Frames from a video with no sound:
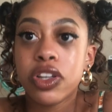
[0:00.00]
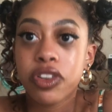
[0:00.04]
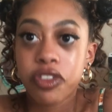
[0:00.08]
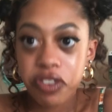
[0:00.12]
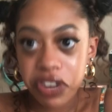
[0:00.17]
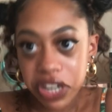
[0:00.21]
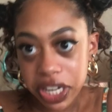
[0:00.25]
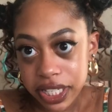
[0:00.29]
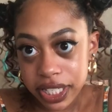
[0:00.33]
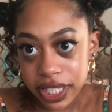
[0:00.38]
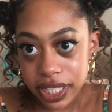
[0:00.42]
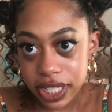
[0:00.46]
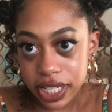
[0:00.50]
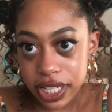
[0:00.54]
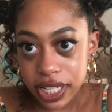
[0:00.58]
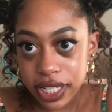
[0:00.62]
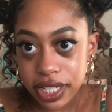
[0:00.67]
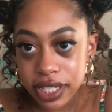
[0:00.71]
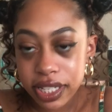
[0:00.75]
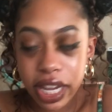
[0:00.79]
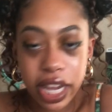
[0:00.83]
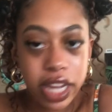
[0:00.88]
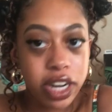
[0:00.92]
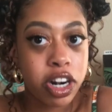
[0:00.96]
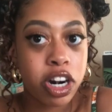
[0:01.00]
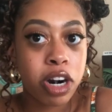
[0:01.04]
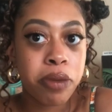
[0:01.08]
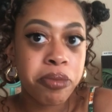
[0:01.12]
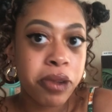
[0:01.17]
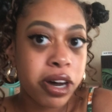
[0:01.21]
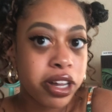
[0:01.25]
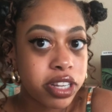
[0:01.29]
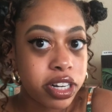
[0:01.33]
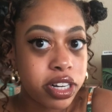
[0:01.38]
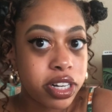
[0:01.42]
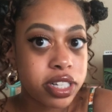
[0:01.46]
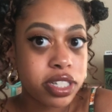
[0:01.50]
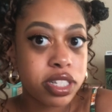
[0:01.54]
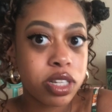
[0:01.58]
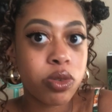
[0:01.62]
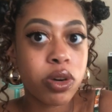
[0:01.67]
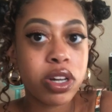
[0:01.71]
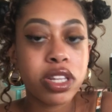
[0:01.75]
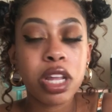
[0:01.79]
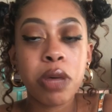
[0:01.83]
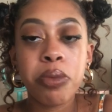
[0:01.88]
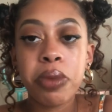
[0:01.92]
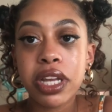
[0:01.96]
Francis and her mother is the
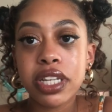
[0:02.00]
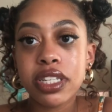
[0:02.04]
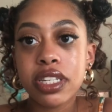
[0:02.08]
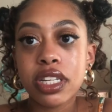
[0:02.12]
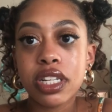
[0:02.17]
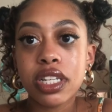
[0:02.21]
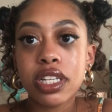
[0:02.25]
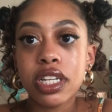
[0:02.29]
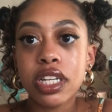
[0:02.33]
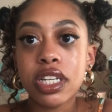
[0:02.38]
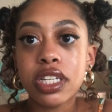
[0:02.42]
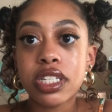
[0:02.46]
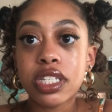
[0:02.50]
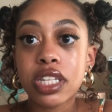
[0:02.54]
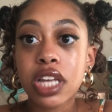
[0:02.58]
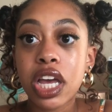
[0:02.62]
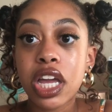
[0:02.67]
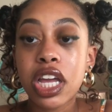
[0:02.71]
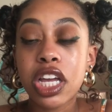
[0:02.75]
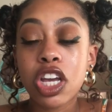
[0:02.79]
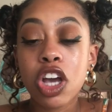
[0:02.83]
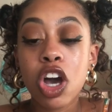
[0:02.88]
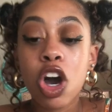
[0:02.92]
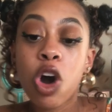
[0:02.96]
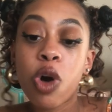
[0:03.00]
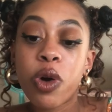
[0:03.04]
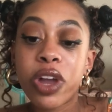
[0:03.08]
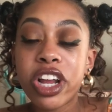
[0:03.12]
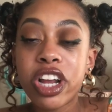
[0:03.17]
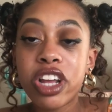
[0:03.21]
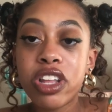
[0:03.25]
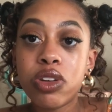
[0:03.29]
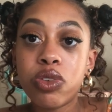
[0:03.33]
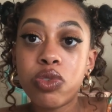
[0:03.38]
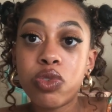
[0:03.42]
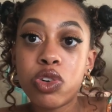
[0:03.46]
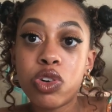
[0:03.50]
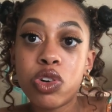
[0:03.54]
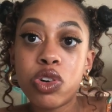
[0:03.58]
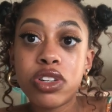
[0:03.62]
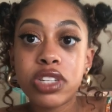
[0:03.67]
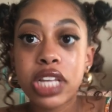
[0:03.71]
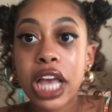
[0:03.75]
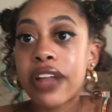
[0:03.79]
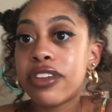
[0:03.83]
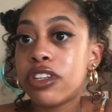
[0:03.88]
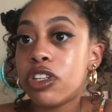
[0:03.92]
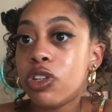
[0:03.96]
one that basically is like, oh, here are the
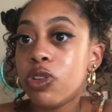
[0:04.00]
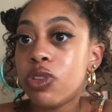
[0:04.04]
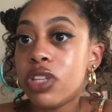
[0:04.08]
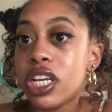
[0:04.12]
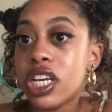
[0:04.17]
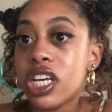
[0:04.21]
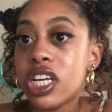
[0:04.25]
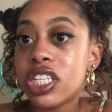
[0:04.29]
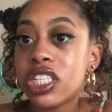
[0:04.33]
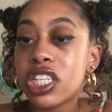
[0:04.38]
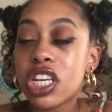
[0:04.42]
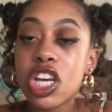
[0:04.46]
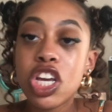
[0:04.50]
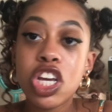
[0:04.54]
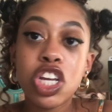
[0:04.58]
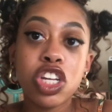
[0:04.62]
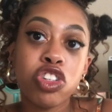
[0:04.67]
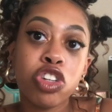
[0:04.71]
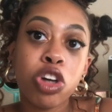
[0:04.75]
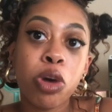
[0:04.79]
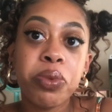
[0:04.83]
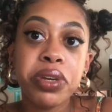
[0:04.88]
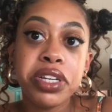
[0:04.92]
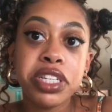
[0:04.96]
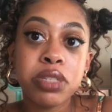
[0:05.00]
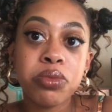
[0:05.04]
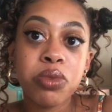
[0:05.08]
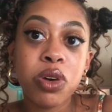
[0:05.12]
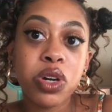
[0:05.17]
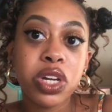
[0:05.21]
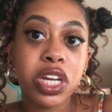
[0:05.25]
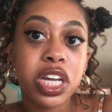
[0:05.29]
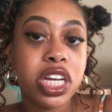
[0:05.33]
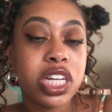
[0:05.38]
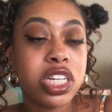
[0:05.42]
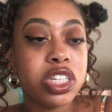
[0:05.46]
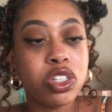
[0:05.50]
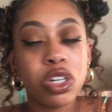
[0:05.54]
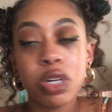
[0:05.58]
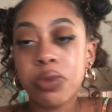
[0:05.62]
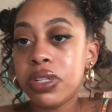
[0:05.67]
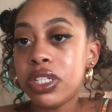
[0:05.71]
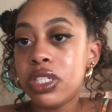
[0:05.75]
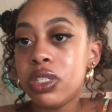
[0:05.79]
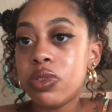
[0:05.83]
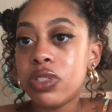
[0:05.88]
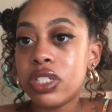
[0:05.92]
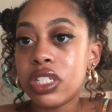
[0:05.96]
rules. You have to do this. Don't be smoking. Don't
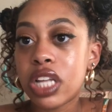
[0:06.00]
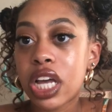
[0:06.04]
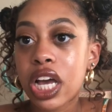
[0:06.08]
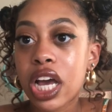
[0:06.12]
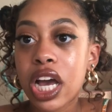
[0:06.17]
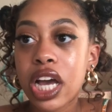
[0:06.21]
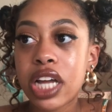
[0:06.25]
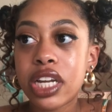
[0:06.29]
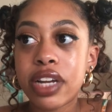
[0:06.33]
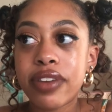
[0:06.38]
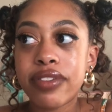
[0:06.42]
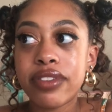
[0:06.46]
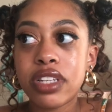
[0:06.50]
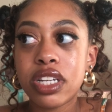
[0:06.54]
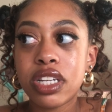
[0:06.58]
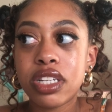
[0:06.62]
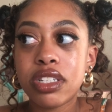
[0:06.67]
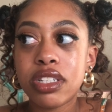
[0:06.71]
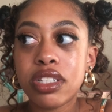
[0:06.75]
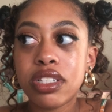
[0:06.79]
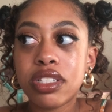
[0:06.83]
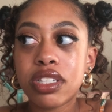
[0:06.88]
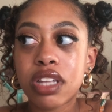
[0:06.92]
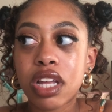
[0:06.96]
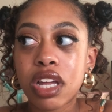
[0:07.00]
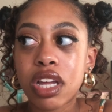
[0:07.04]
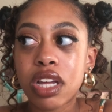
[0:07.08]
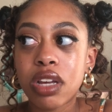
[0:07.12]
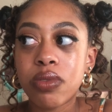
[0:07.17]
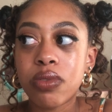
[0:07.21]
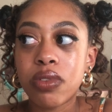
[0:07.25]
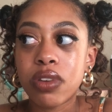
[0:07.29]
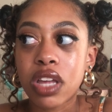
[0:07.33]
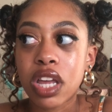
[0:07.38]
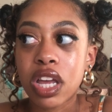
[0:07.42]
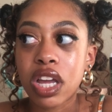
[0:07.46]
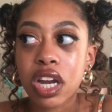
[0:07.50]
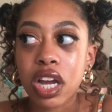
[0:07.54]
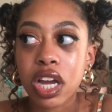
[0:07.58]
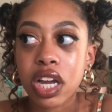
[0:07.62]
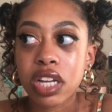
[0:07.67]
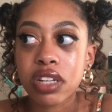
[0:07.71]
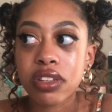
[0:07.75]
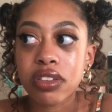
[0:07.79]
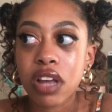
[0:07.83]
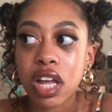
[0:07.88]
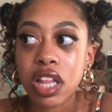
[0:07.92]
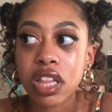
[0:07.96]
be doing that and everything. She's like, well, can I
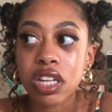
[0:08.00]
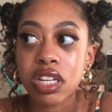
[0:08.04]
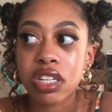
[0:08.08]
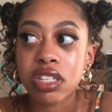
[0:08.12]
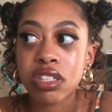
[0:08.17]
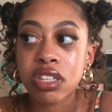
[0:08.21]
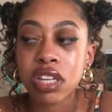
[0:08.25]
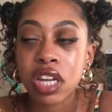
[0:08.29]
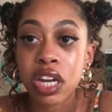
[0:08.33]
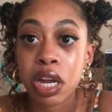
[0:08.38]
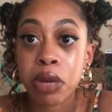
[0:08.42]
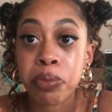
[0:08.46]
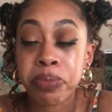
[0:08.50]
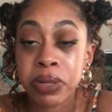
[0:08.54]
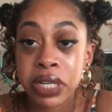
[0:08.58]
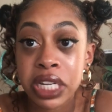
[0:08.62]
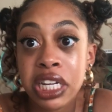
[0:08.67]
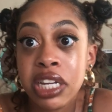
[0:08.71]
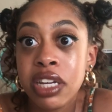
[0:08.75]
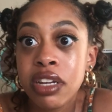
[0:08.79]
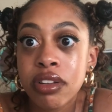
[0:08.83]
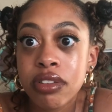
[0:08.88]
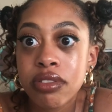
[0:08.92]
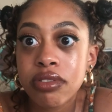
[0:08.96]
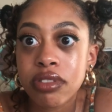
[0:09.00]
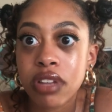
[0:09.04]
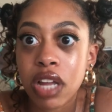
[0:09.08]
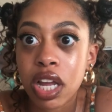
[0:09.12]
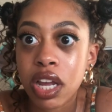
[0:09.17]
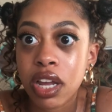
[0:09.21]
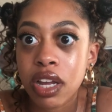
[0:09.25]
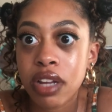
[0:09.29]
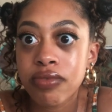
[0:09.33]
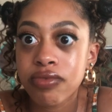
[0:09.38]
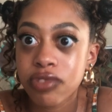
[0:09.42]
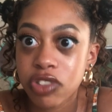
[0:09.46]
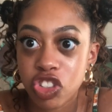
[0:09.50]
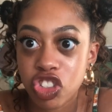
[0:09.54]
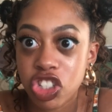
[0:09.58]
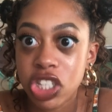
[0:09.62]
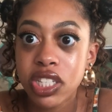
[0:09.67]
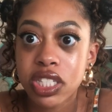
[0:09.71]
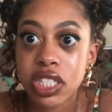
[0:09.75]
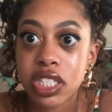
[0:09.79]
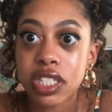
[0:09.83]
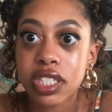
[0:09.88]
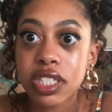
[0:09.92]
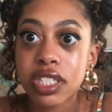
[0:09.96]
at least can I pee? Like
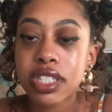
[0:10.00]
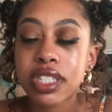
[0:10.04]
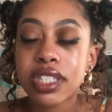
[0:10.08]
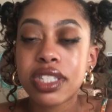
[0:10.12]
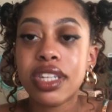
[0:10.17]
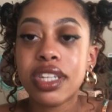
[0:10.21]
Jesus,